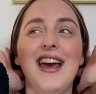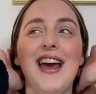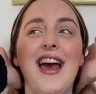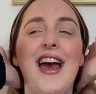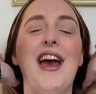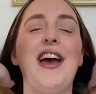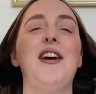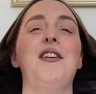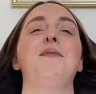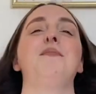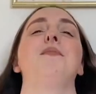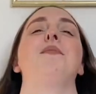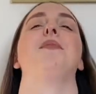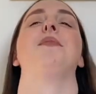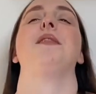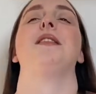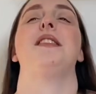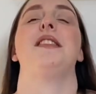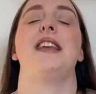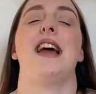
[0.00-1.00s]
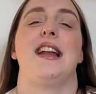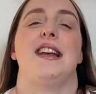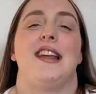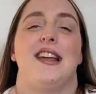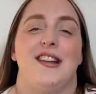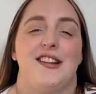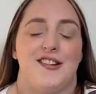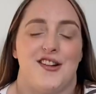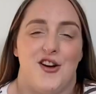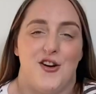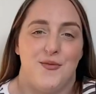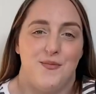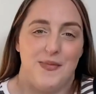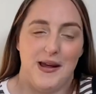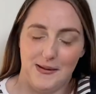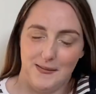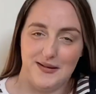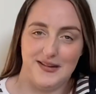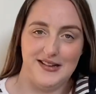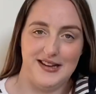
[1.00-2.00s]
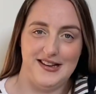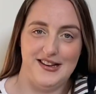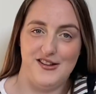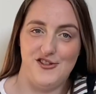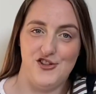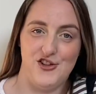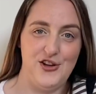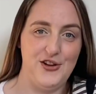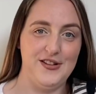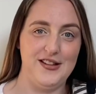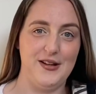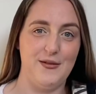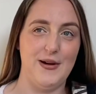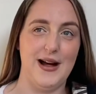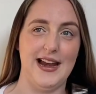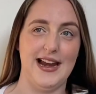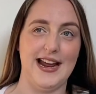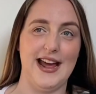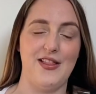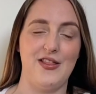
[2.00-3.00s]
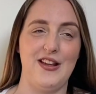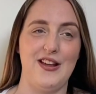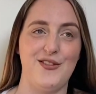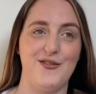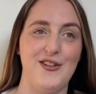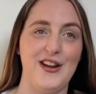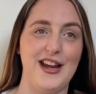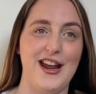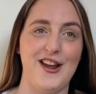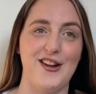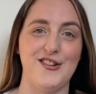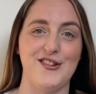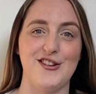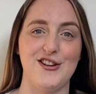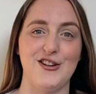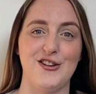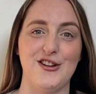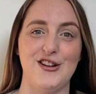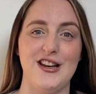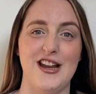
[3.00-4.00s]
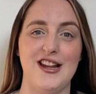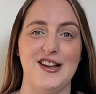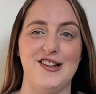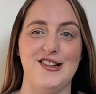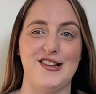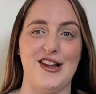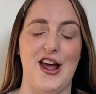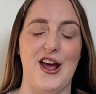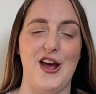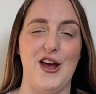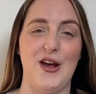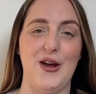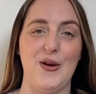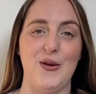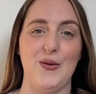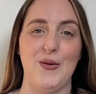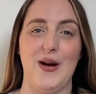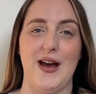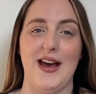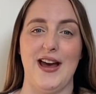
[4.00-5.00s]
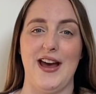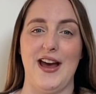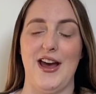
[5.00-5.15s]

Daddy's on babysitting duty while I get these videos done, so